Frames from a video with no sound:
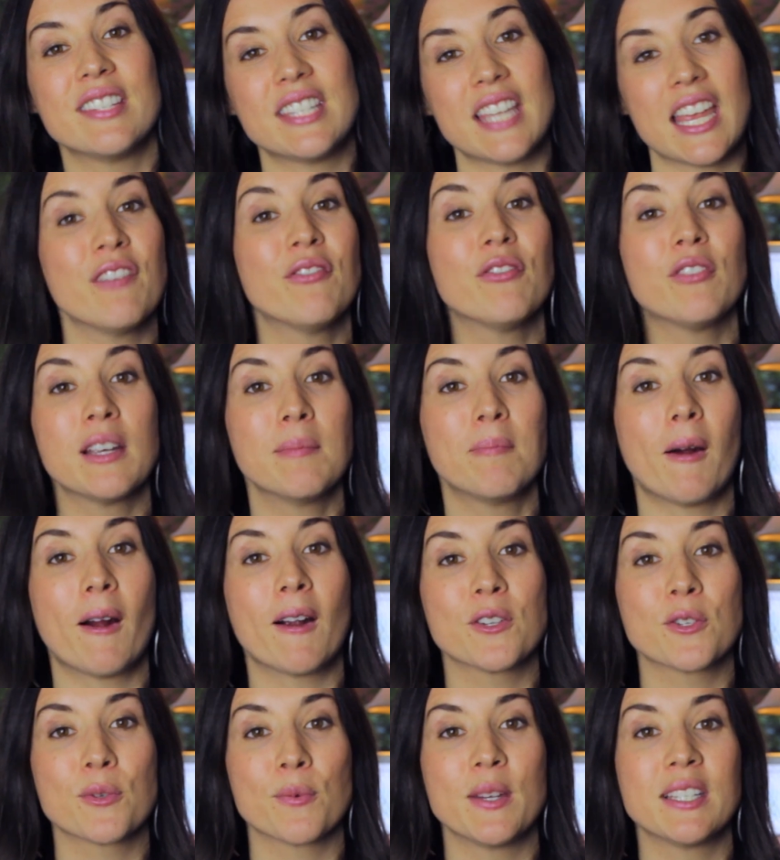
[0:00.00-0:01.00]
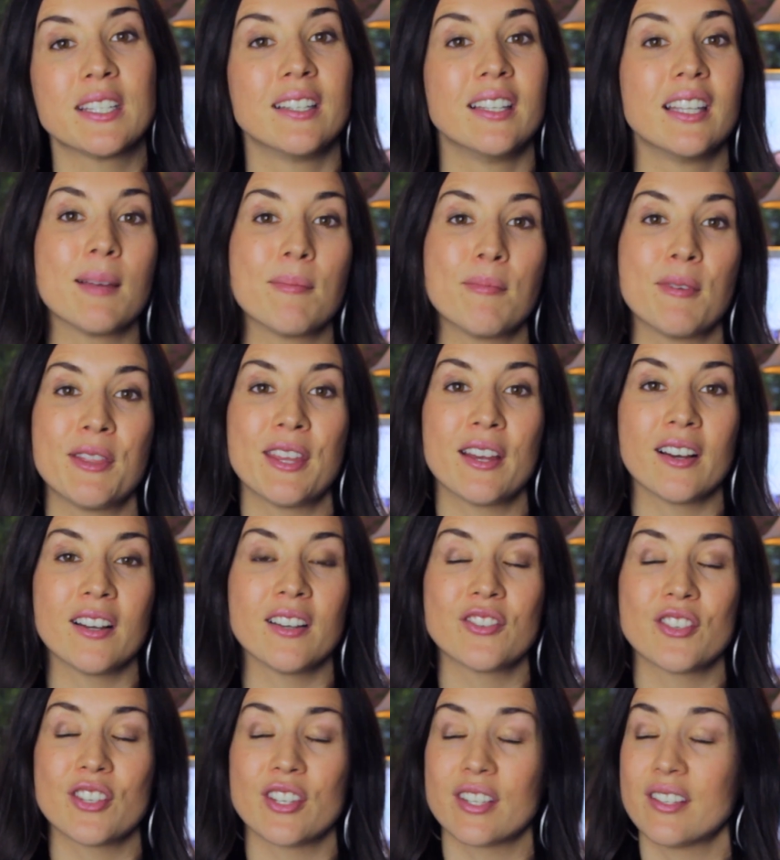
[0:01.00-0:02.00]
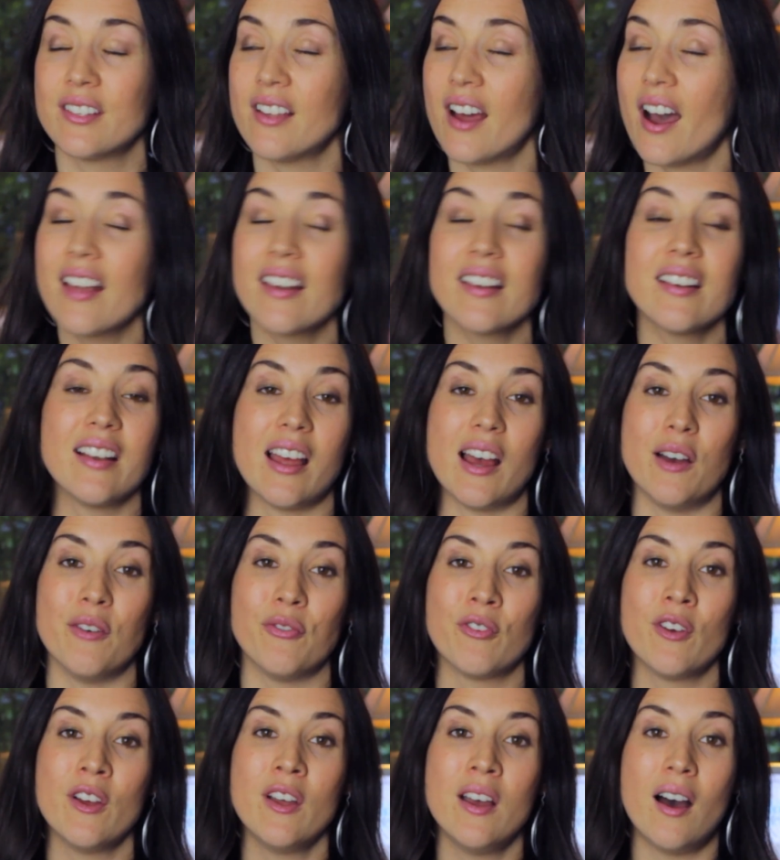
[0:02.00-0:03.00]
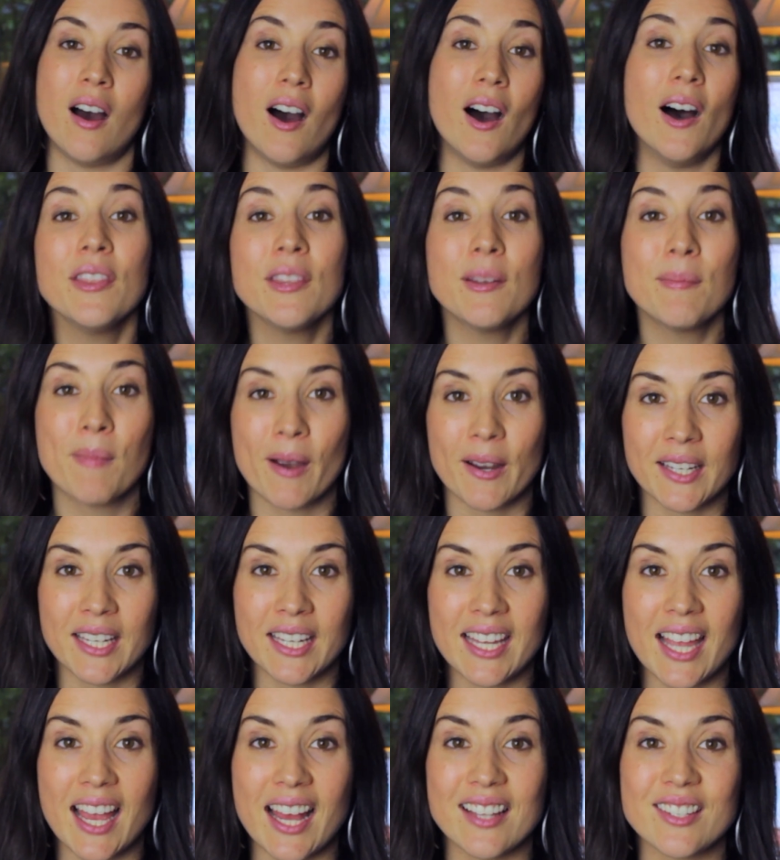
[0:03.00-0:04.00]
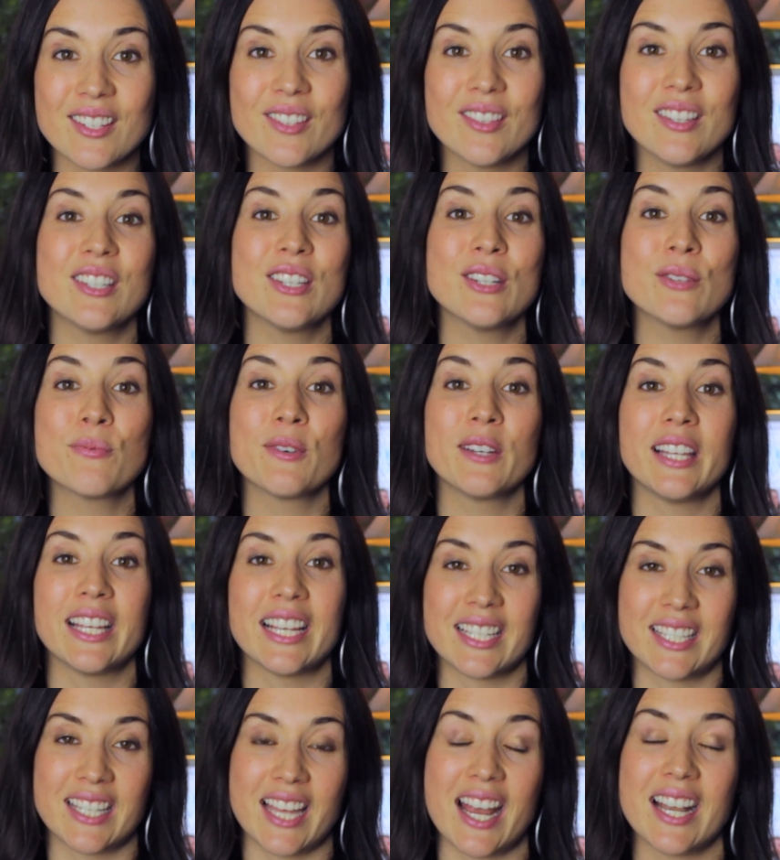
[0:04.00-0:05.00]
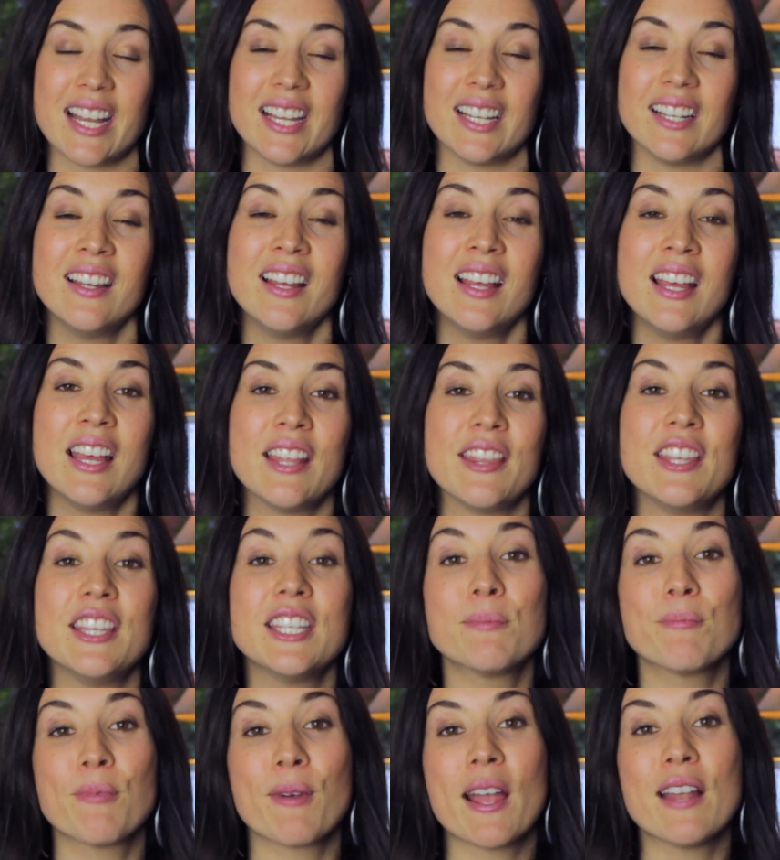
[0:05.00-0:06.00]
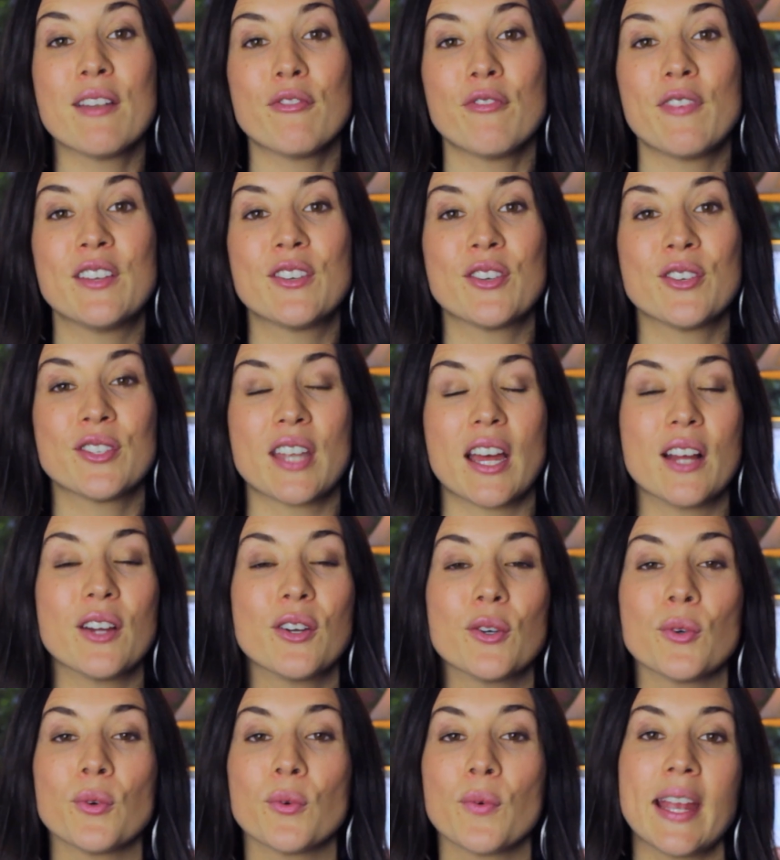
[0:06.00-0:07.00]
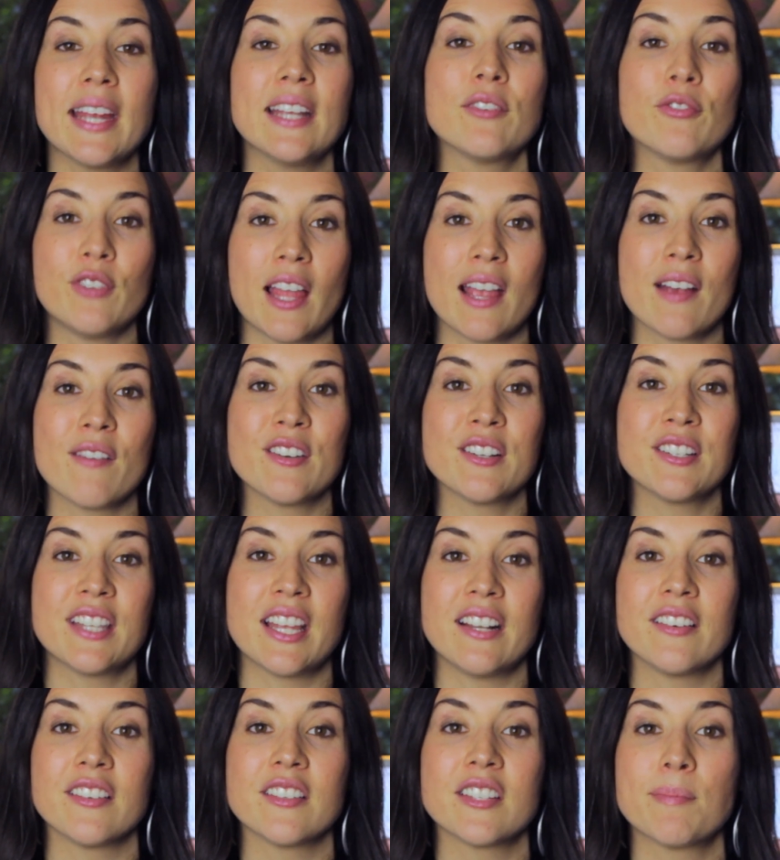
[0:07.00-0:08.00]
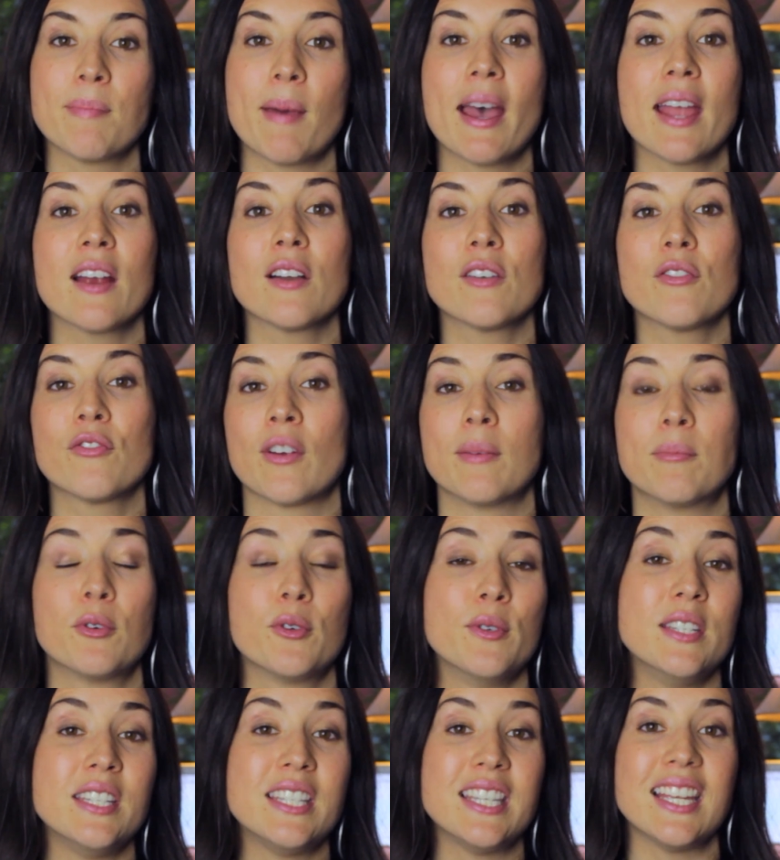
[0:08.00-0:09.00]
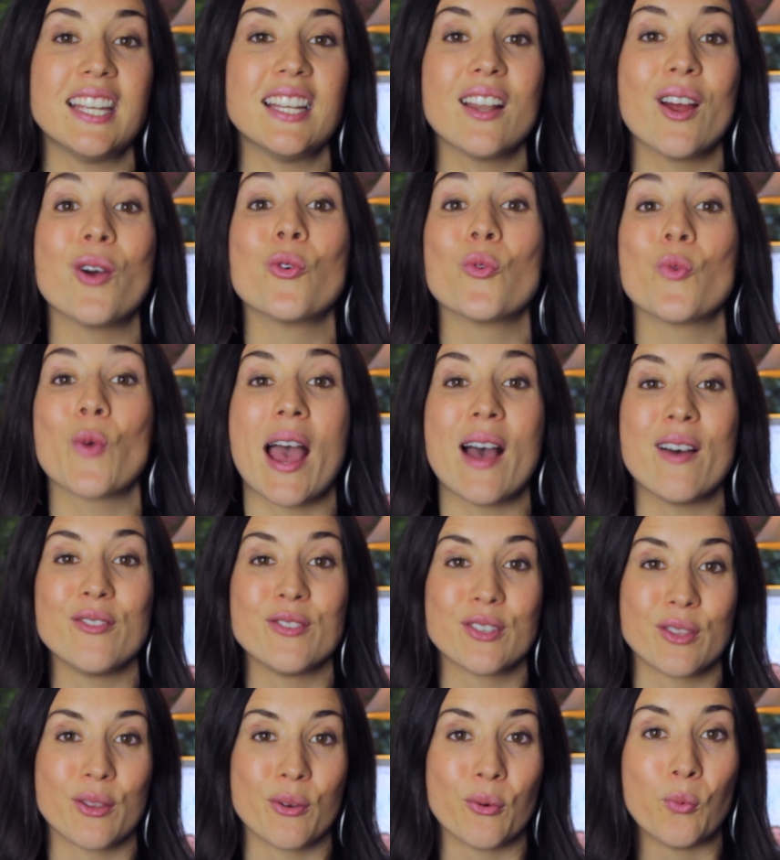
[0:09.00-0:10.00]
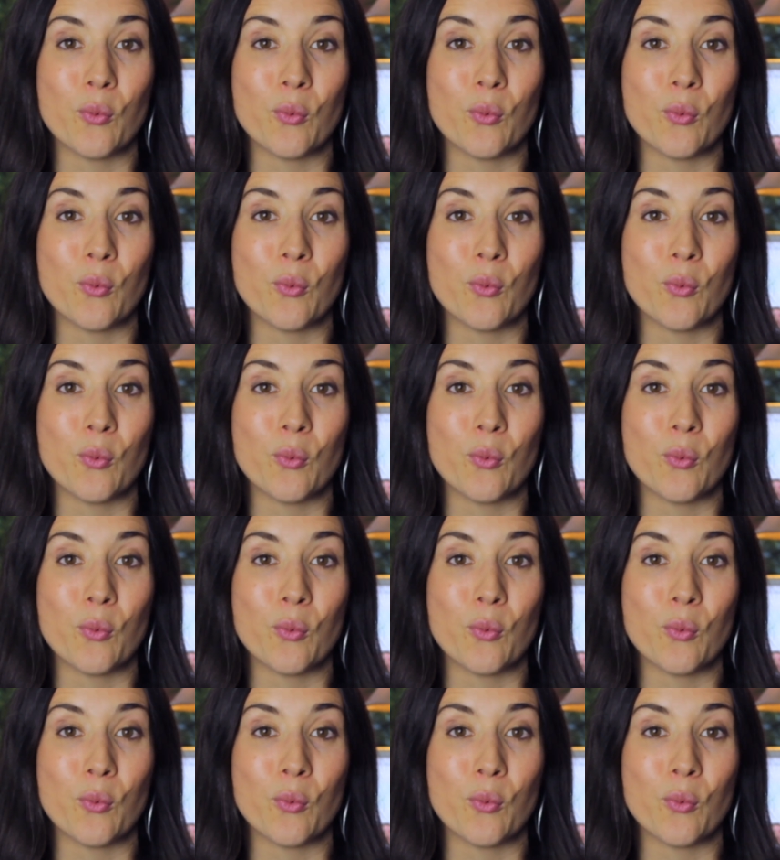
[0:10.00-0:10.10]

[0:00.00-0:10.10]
savory bars recently, but there is just not enough on the market yet, so this is really exciting. This brand features on great flavors that are inspired from cuisine around the